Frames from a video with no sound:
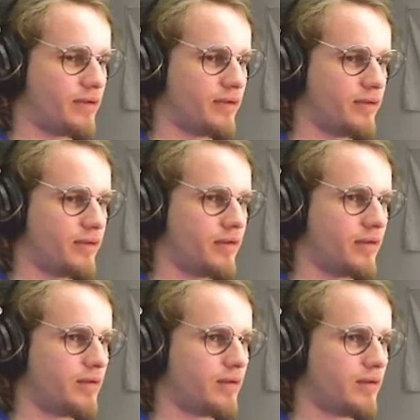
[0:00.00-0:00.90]

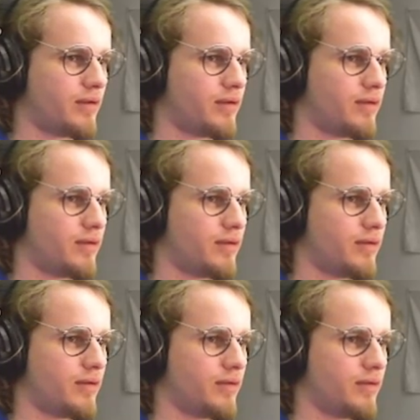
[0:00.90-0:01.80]

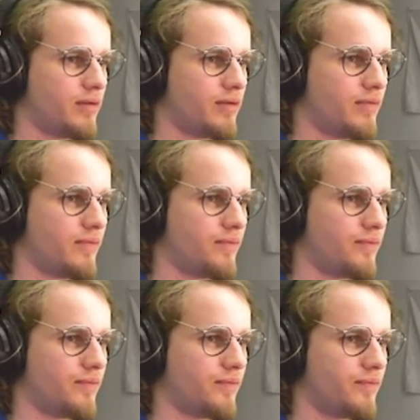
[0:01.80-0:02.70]

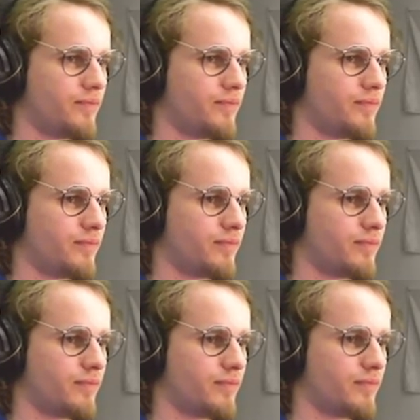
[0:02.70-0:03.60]

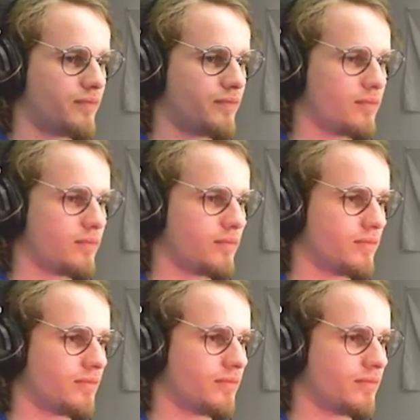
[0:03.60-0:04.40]
[no speech]